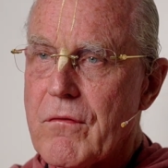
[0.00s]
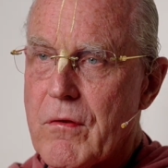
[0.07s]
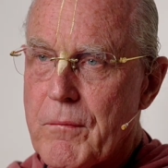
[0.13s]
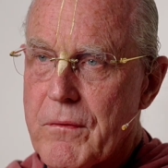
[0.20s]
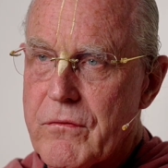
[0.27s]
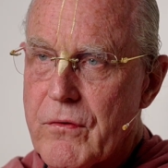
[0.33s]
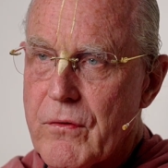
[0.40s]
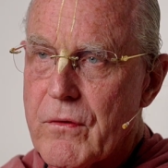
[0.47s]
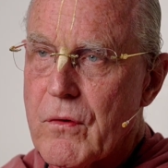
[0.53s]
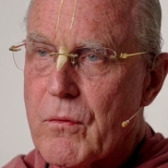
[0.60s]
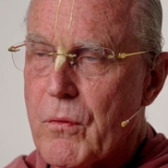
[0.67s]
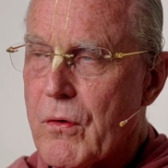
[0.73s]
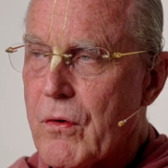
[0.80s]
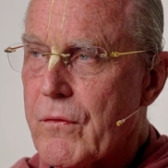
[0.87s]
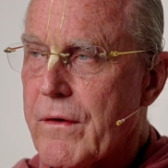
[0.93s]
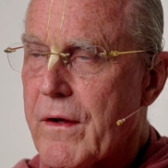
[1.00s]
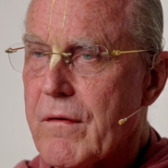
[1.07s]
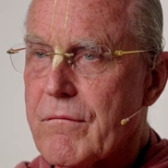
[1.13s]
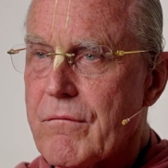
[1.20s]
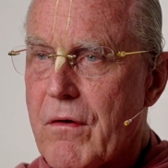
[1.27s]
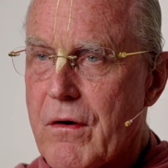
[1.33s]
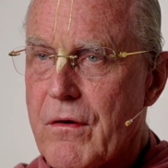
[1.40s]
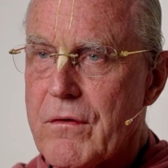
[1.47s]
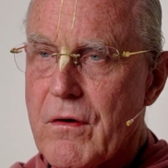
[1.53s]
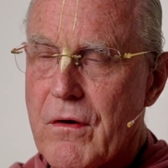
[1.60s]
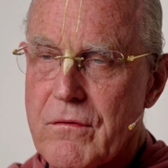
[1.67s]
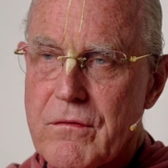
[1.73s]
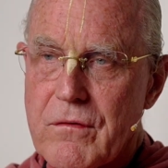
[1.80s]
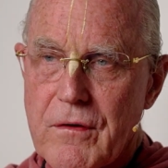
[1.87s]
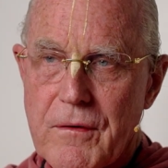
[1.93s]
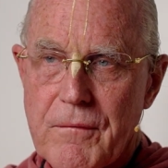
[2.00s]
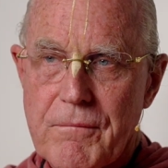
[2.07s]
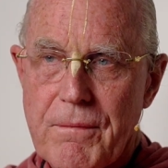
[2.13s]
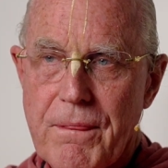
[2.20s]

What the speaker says: the material world at Varanasi.